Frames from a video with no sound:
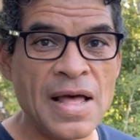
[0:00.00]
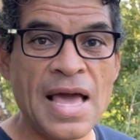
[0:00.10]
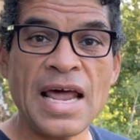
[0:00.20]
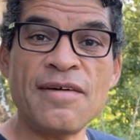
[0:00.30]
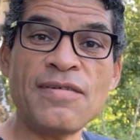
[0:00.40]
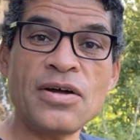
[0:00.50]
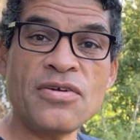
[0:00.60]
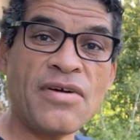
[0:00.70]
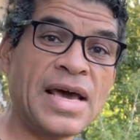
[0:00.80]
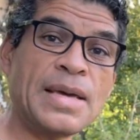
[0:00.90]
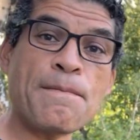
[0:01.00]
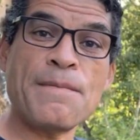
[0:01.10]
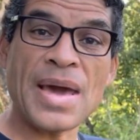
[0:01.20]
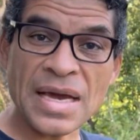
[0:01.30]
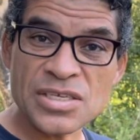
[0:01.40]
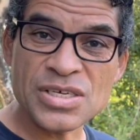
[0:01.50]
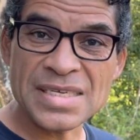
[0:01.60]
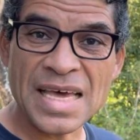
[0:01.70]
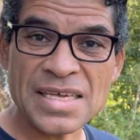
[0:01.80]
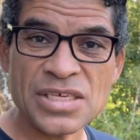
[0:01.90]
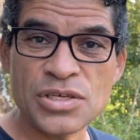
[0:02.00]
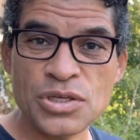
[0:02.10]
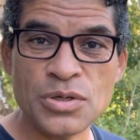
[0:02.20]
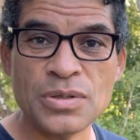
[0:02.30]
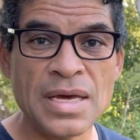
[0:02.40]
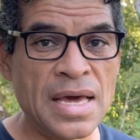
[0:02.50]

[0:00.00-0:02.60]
and I found her riding back to Saskatoon,